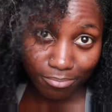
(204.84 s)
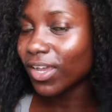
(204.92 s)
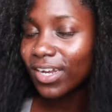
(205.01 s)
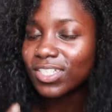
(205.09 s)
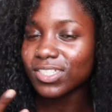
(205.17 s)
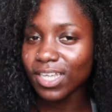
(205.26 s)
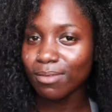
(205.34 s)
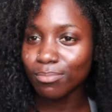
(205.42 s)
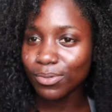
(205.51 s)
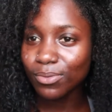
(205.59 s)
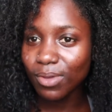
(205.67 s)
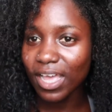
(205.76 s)
we're gonna
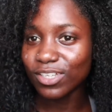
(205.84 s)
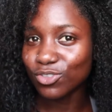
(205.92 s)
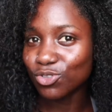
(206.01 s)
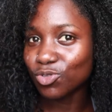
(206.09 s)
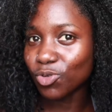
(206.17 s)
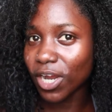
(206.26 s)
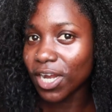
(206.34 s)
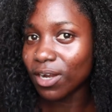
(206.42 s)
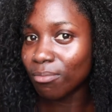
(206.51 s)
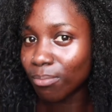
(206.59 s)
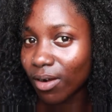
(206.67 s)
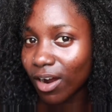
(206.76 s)
shampoo and try
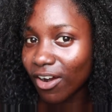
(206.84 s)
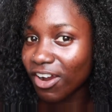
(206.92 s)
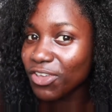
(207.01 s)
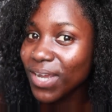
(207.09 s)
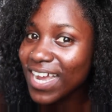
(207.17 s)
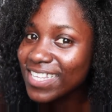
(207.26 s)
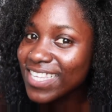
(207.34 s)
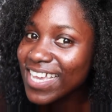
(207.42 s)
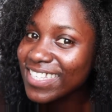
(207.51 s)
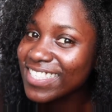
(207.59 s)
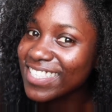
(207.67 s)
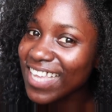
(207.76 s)
the bar are you guys
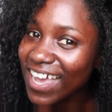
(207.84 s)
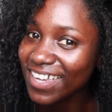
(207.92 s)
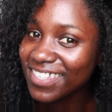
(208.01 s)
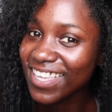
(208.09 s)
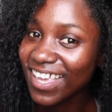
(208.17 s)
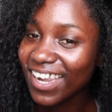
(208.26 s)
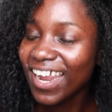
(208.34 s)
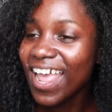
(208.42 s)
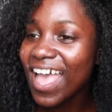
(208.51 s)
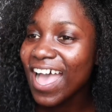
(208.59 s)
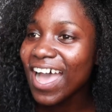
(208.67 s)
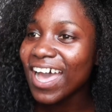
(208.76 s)
excited
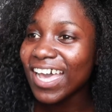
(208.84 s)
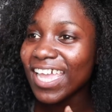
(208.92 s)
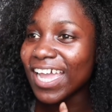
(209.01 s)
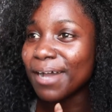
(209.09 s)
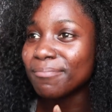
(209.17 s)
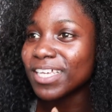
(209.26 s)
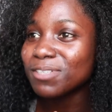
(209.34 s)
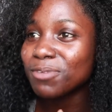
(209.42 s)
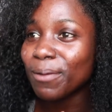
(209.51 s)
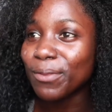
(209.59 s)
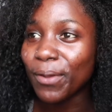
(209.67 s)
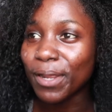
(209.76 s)
i am that's
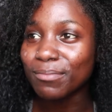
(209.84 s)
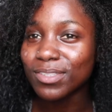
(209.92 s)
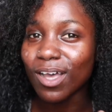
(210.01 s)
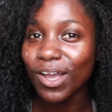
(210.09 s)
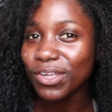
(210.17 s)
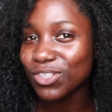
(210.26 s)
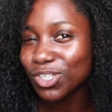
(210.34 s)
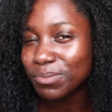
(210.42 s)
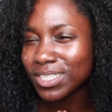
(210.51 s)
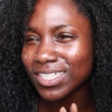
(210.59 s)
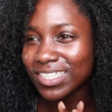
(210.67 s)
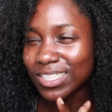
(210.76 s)
probably why i'm talking so
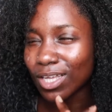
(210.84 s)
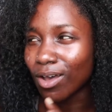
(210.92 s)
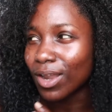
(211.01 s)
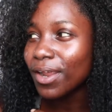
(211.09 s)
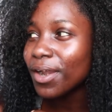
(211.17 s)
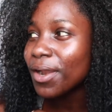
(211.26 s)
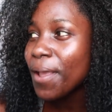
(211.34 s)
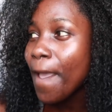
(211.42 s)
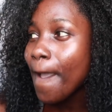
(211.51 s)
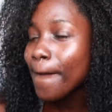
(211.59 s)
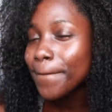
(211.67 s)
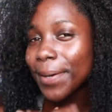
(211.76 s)
much and stalling
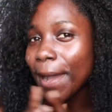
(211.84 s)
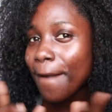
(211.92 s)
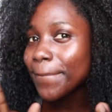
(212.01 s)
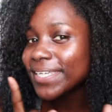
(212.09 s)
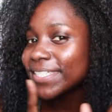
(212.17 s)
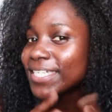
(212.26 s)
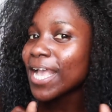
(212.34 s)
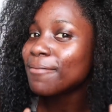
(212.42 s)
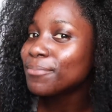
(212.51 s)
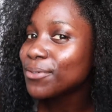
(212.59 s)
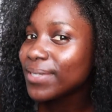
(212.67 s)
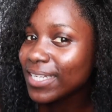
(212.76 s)
but i'm gonna
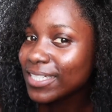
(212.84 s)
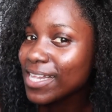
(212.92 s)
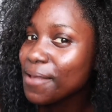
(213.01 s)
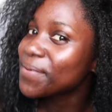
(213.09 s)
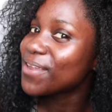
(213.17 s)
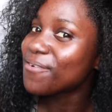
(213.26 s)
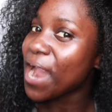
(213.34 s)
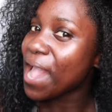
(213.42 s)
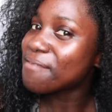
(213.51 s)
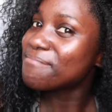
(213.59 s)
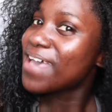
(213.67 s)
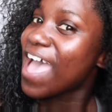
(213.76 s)
shampoo this and be
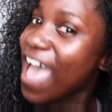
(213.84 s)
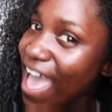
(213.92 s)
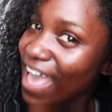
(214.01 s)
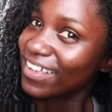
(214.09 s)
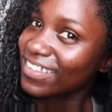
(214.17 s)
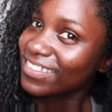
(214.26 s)
right back